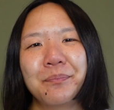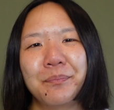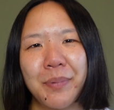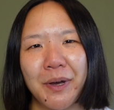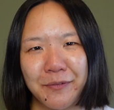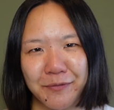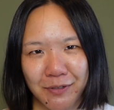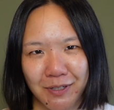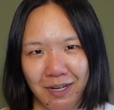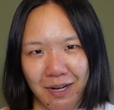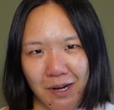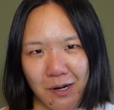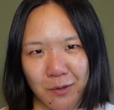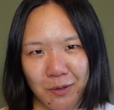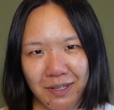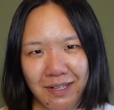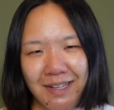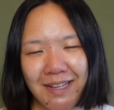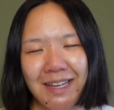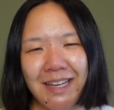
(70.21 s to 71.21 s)
But for
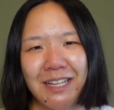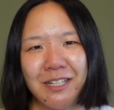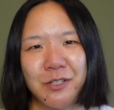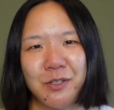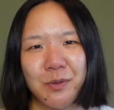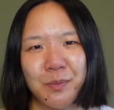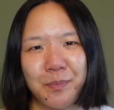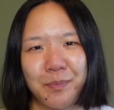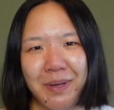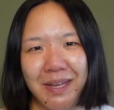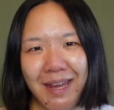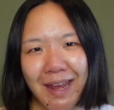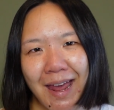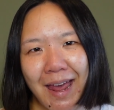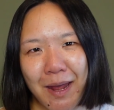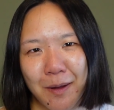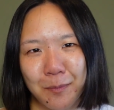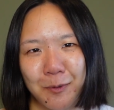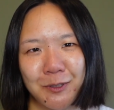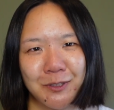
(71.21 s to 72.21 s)
now, to be
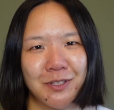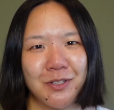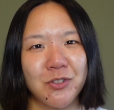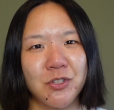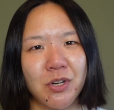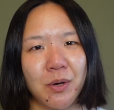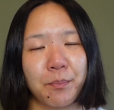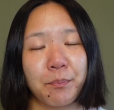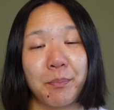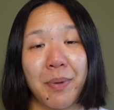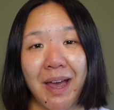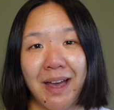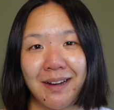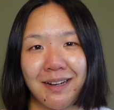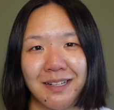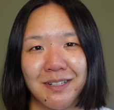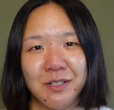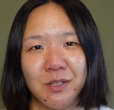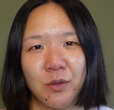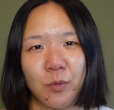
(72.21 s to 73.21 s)
able to jump
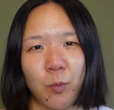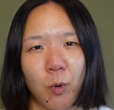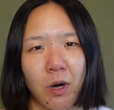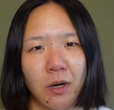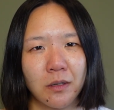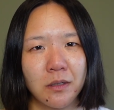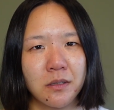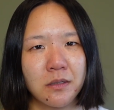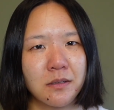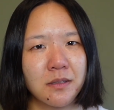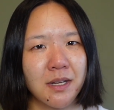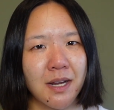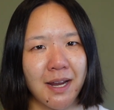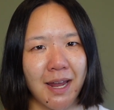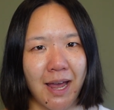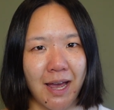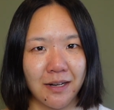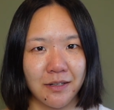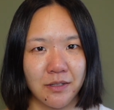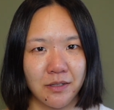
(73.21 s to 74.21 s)
back into the waters, I
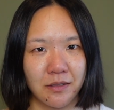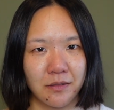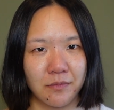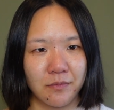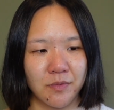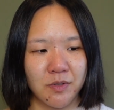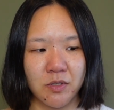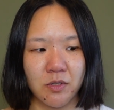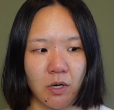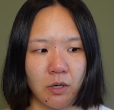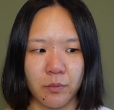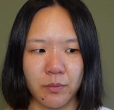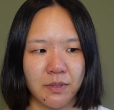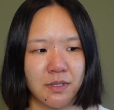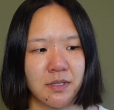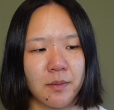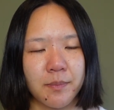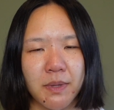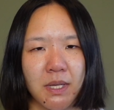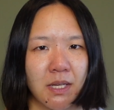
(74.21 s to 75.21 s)
had to start with
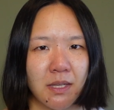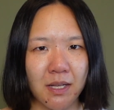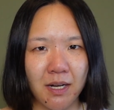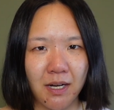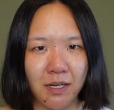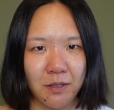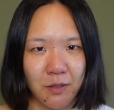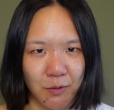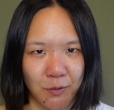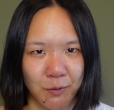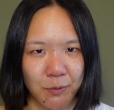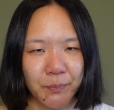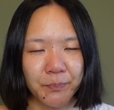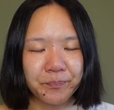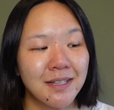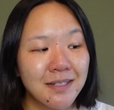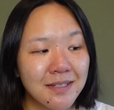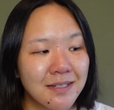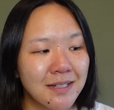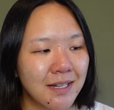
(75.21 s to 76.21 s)
something that I knew.
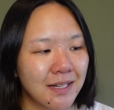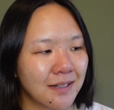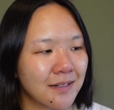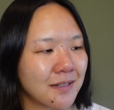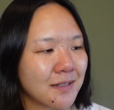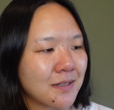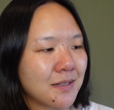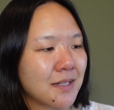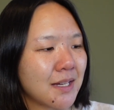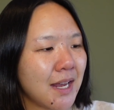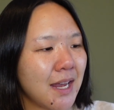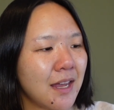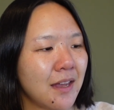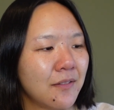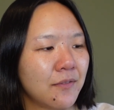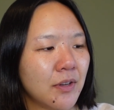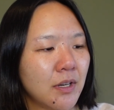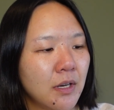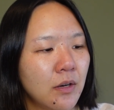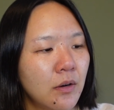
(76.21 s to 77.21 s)
This is a
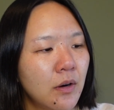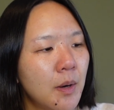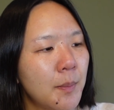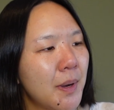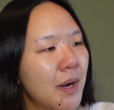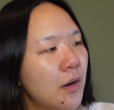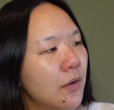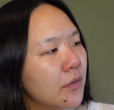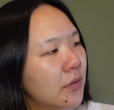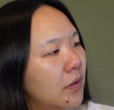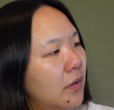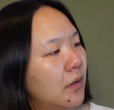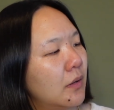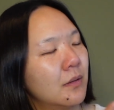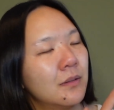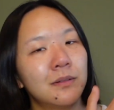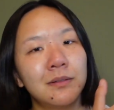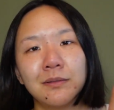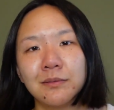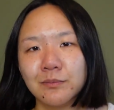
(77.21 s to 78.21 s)
video about
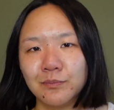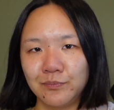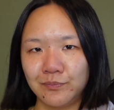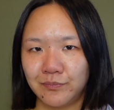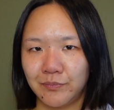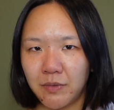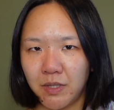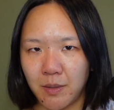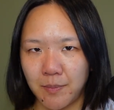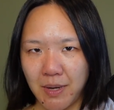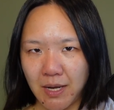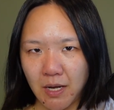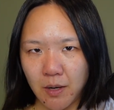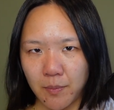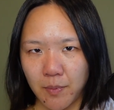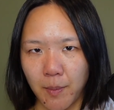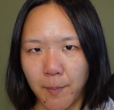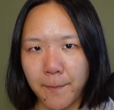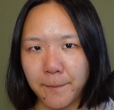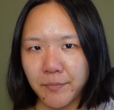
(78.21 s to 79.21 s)
the
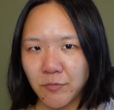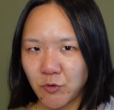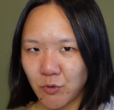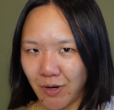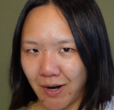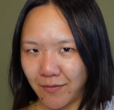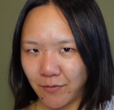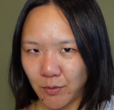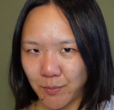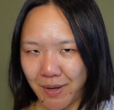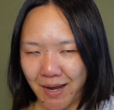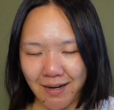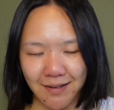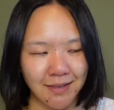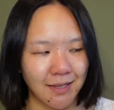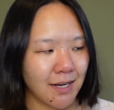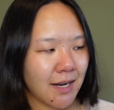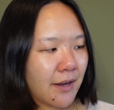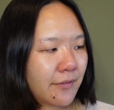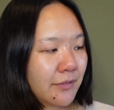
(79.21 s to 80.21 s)
makeup travel bag
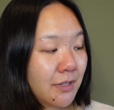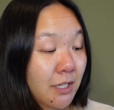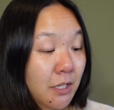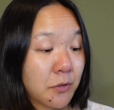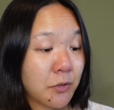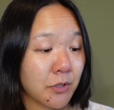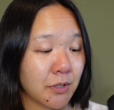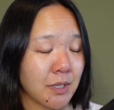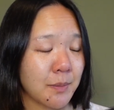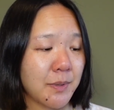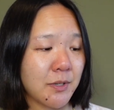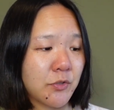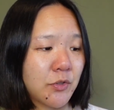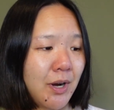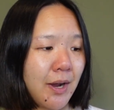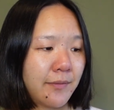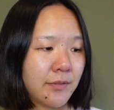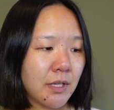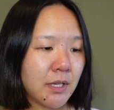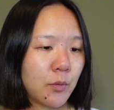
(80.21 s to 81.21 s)
that I have literally been
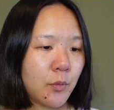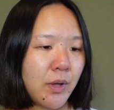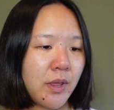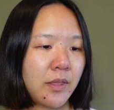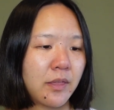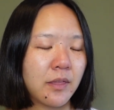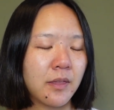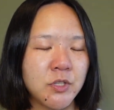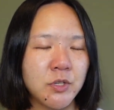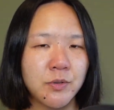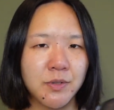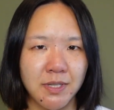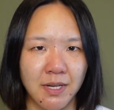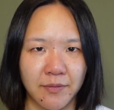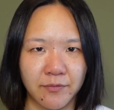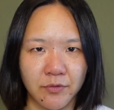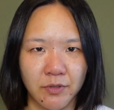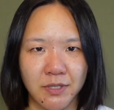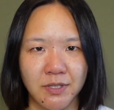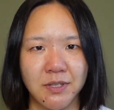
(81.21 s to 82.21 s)
traveling with to
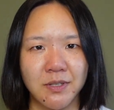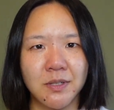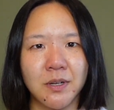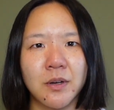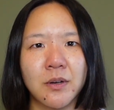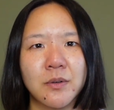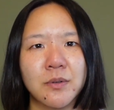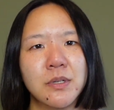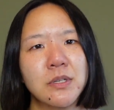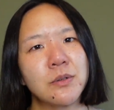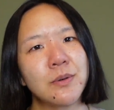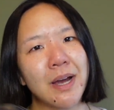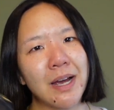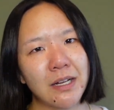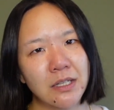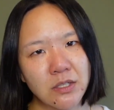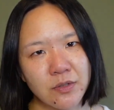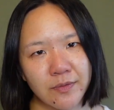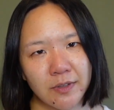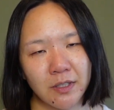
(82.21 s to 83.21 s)
San Francisco, to
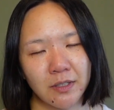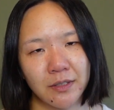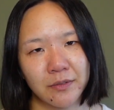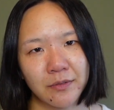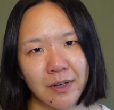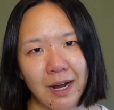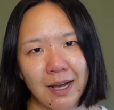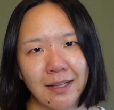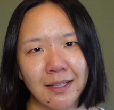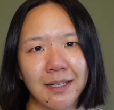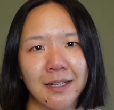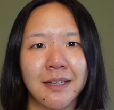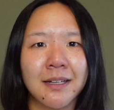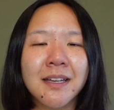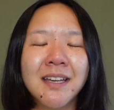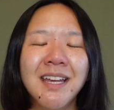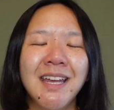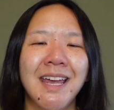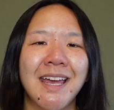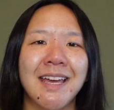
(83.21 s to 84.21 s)
Asheville and Raleigh,
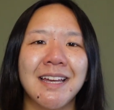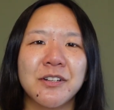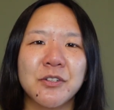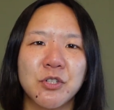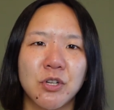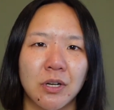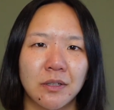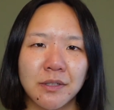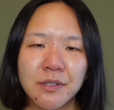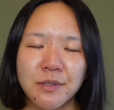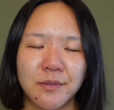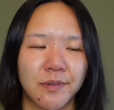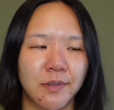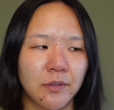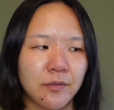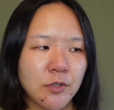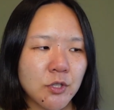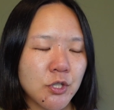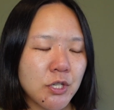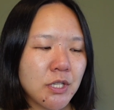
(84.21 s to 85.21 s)
and
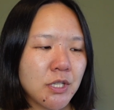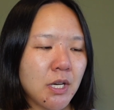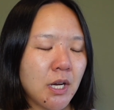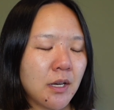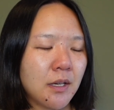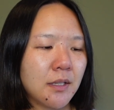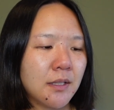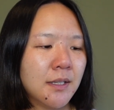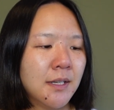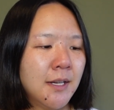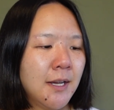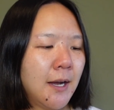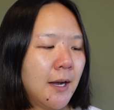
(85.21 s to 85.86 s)
Charlottesville, Virginia.